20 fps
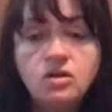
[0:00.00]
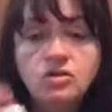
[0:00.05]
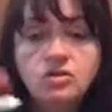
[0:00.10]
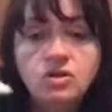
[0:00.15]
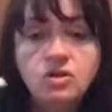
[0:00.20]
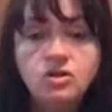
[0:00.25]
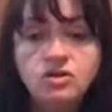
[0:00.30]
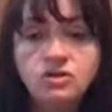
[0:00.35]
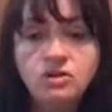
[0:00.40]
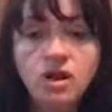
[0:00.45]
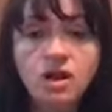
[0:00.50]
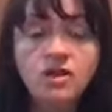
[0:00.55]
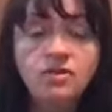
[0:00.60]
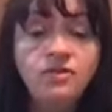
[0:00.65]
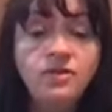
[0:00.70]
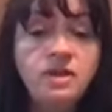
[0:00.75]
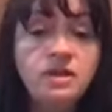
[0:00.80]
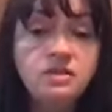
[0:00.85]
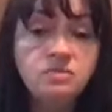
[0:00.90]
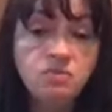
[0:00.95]
Those are all
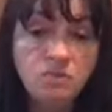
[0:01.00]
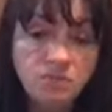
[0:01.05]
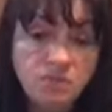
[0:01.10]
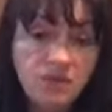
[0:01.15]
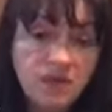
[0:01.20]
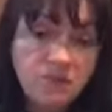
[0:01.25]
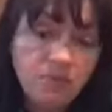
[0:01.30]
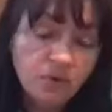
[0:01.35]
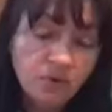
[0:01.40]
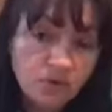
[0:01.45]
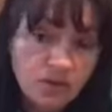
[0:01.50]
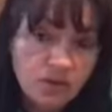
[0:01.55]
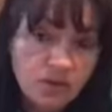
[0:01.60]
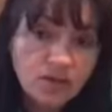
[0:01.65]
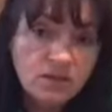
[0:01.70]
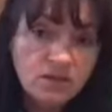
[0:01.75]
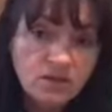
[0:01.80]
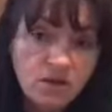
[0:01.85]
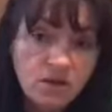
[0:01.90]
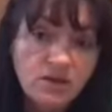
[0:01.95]
things when people are going
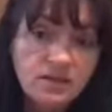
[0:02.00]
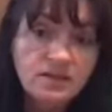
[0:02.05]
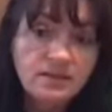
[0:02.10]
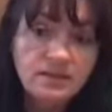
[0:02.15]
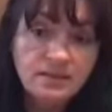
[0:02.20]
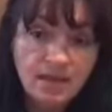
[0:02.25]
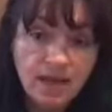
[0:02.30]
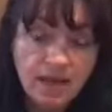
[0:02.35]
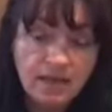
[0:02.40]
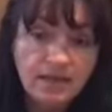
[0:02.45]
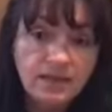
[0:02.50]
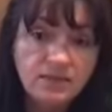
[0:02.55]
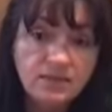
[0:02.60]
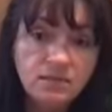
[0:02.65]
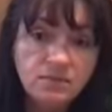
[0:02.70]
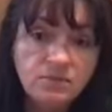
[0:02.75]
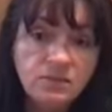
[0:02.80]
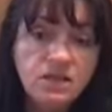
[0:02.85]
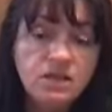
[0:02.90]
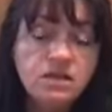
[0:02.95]
to start designing
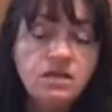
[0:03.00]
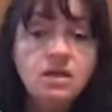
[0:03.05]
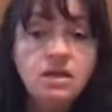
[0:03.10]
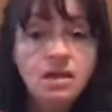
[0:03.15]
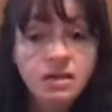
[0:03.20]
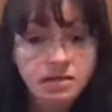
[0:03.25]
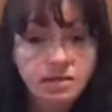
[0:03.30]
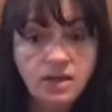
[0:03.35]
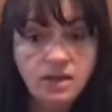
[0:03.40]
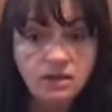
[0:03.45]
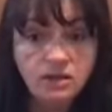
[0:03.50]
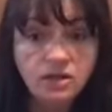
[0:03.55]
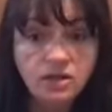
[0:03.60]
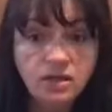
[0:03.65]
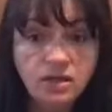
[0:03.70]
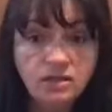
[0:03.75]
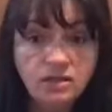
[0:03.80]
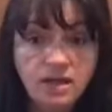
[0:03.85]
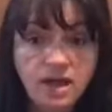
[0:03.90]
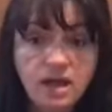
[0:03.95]
something, they look
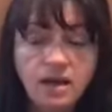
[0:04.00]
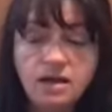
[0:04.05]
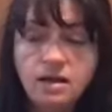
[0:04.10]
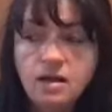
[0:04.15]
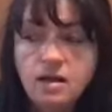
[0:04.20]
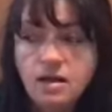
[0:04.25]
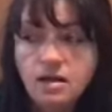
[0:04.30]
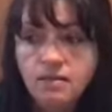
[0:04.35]
at that.